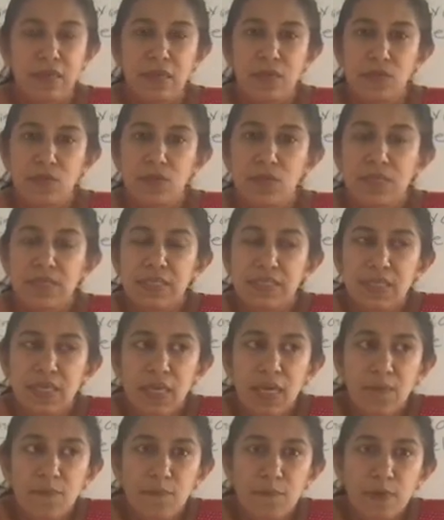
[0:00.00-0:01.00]
to
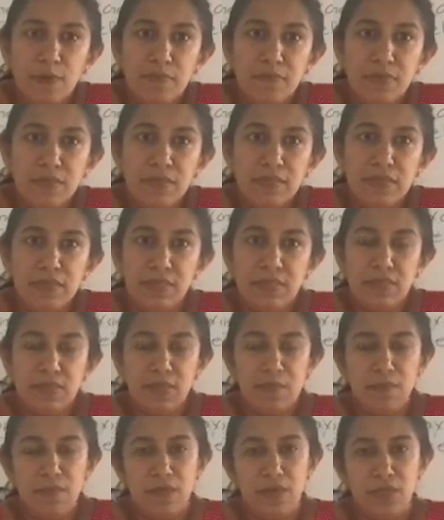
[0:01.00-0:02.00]
escape from this
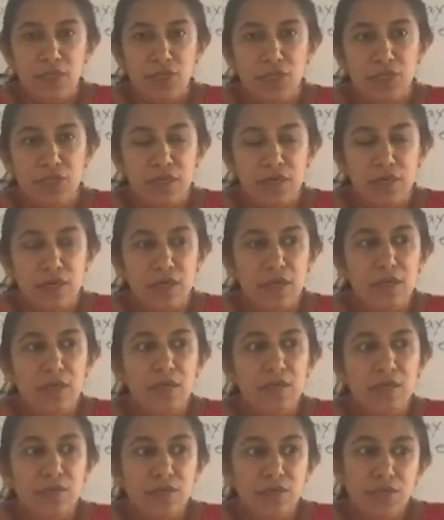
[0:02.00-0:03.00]
discrimination,
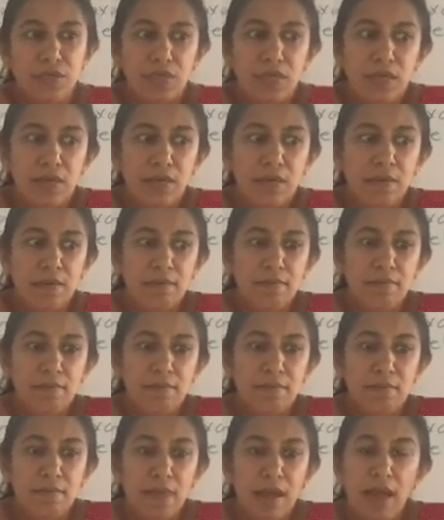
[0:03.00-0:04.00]
she
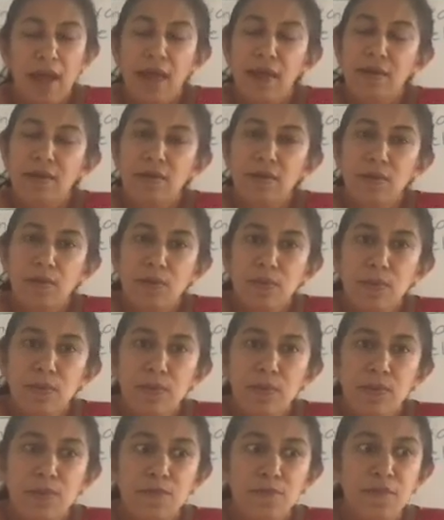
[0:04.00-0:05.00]
had her
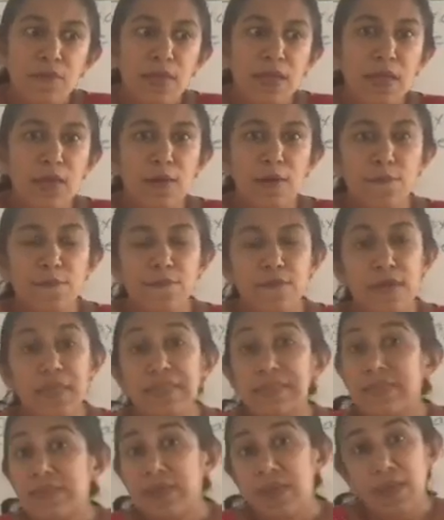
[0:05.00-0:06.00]
own way of
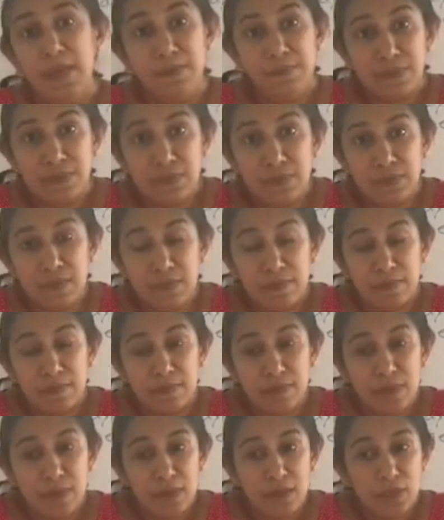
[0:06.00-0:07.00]
escapism.
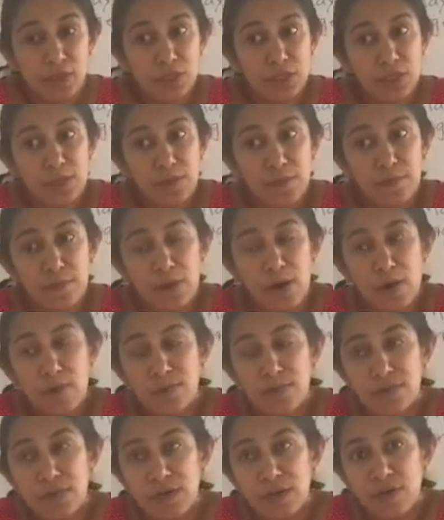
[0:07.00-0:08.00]
She
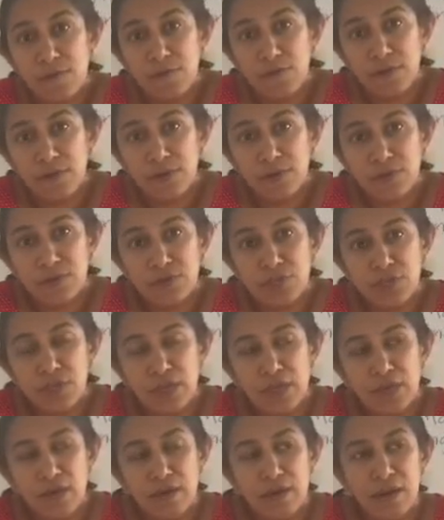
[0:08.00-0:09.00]
found refuge
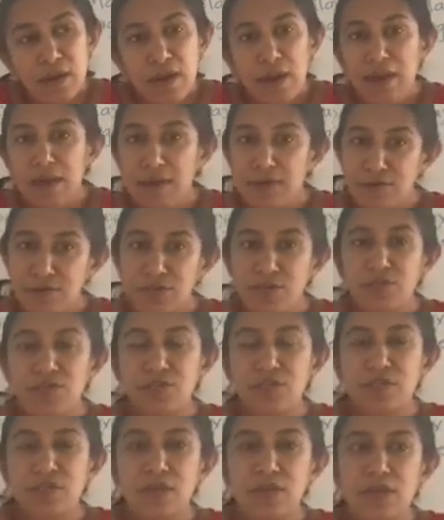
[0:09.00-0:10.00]
in
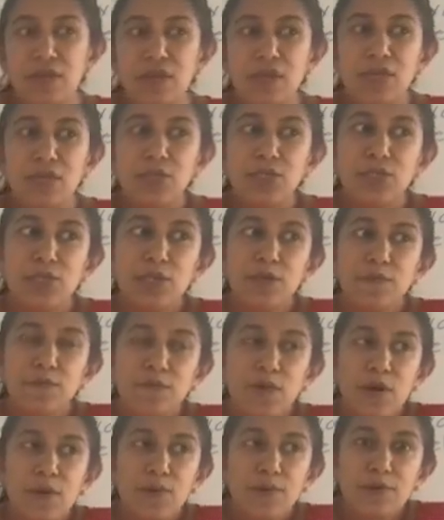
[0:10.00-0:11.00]
literature. She
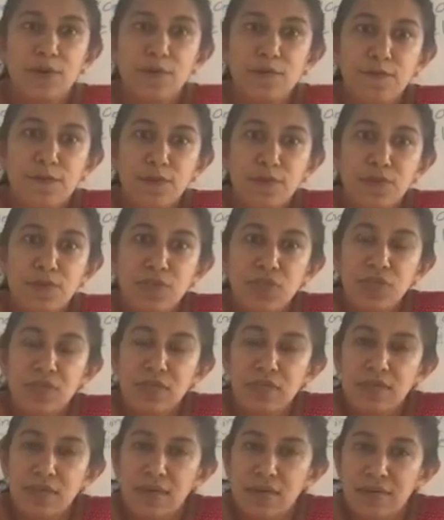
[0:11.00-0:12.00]
found refuge in
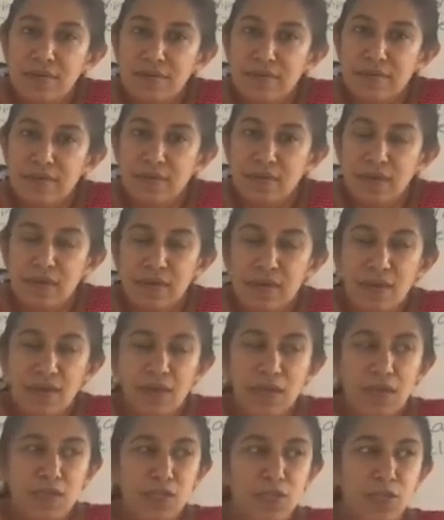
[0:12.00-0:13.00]
dancing.
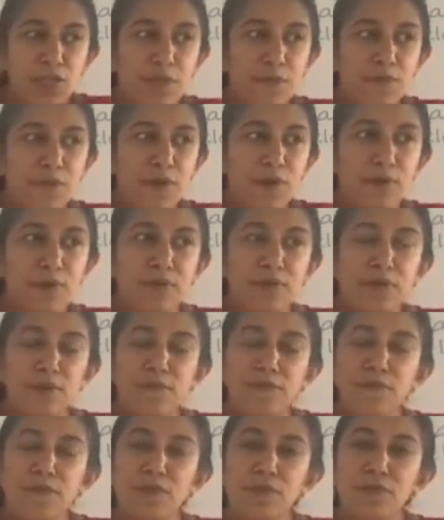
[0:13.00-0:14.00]
She found
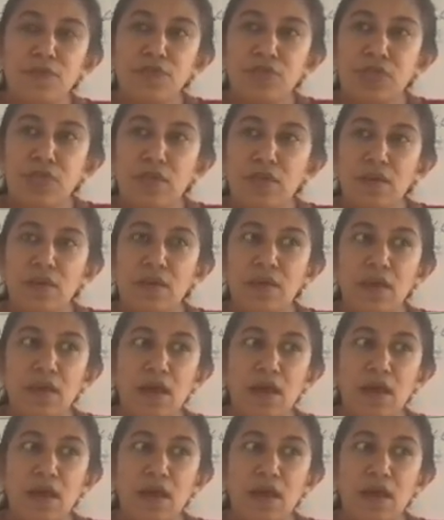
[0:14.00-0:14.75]
refuge in